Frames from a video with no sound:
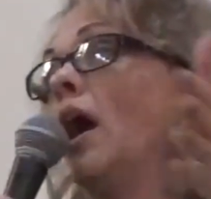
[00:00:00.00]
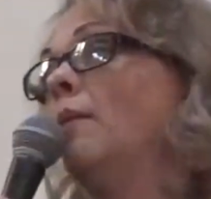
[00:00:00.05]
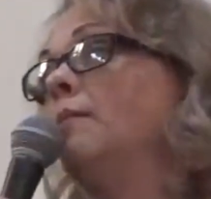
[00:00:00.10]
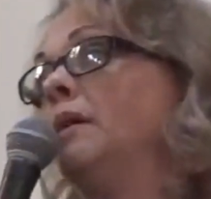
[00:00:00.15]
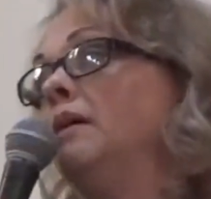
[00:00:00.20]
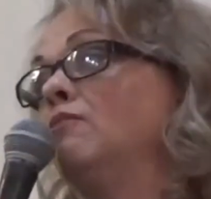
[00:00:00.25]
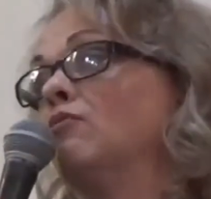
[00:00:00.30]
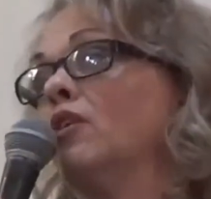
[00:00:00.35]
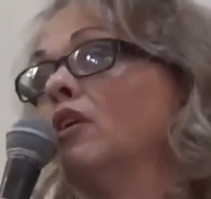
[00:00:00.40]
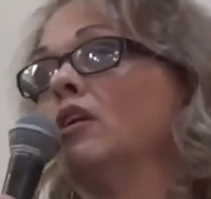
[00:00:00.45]
I
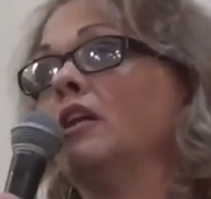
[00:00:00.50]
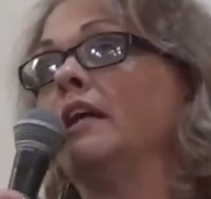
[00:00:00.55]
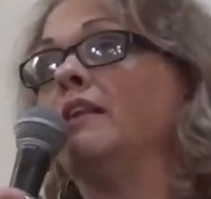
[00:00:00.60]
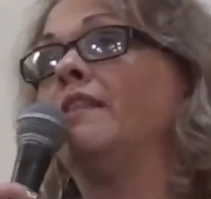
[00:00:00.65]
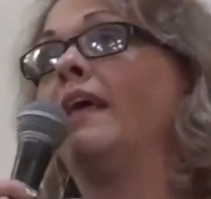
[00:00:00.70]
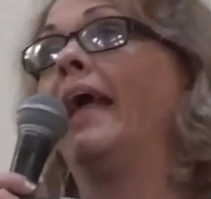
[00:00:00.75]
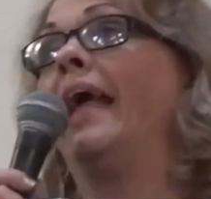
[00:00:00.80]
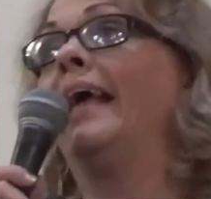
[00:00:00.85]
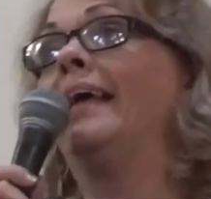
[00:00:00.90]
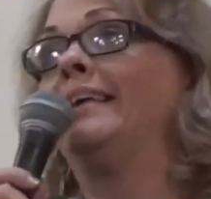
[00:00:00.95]
mean, really,
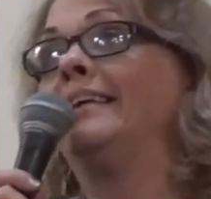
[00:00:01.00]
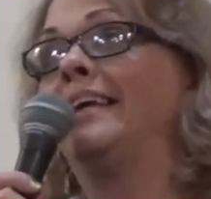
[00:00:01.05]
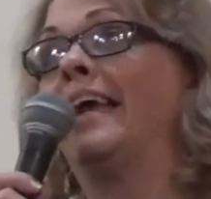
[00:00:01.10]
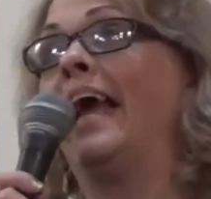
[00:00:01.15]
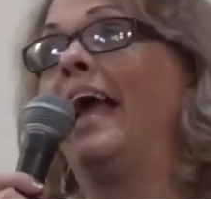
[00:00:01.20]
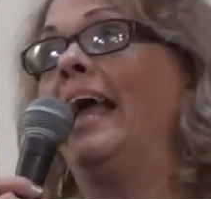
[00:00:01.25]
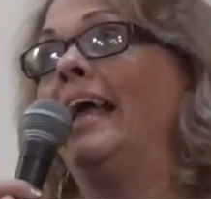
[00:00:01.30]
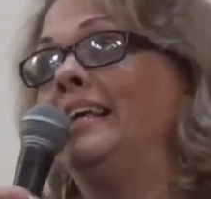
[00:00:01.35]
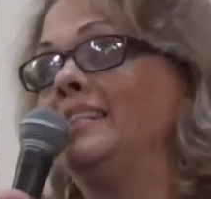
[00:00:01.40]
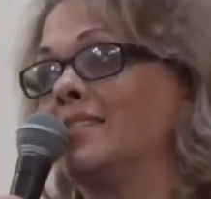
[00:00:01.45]
they
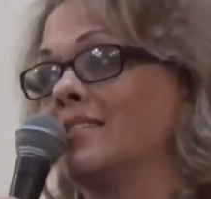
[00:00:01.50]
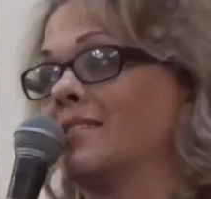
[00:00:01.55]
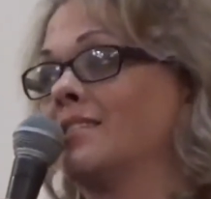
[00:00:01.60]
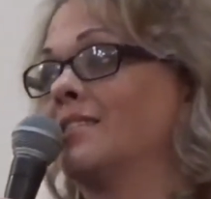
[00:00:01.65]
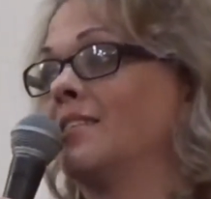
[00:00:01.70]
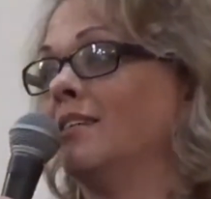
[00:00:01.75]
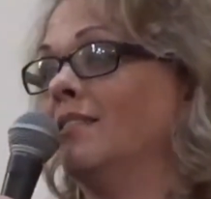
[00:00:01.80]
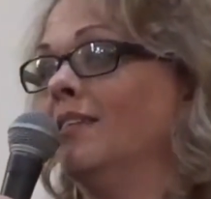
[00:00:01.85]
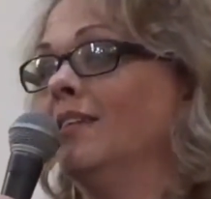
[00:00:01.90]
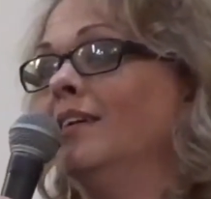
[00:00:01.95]

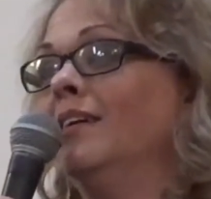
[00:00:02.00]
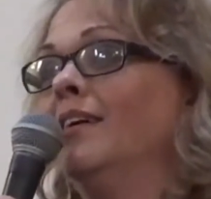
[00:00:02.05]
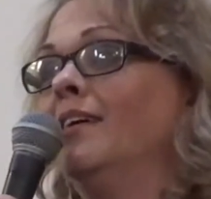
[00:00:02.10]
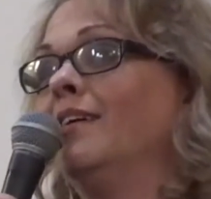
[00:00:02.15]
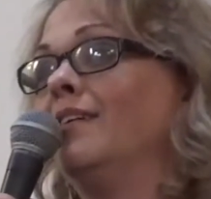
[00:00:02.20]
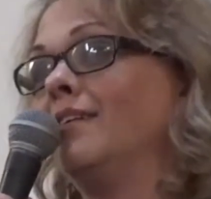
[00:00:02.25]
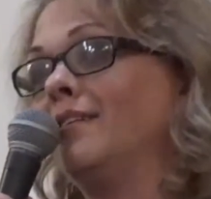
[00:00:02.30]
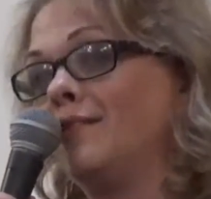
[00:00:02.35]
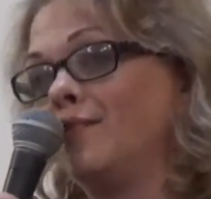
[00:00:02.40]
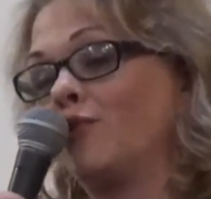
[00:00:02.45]
encased
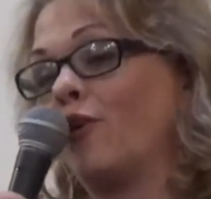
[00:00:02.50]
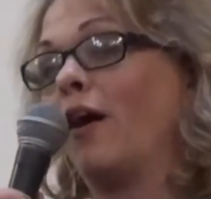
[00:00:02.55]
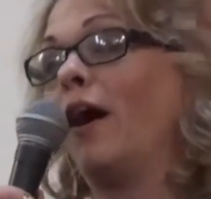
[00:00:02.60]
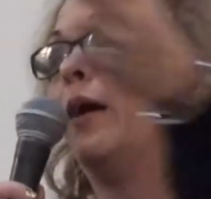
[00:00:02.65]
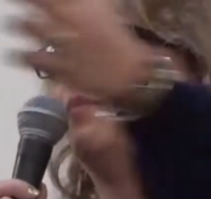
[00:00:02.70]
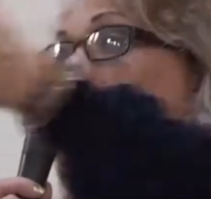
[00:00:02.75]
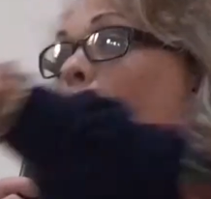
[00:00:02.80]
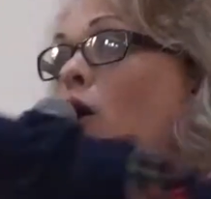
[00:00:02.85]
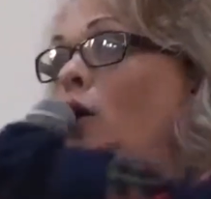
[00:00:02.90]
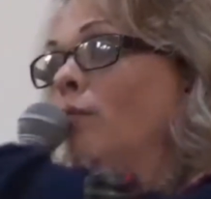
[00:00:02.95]

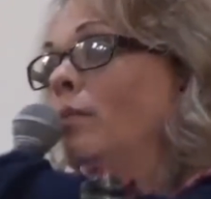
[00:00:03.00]
grandma,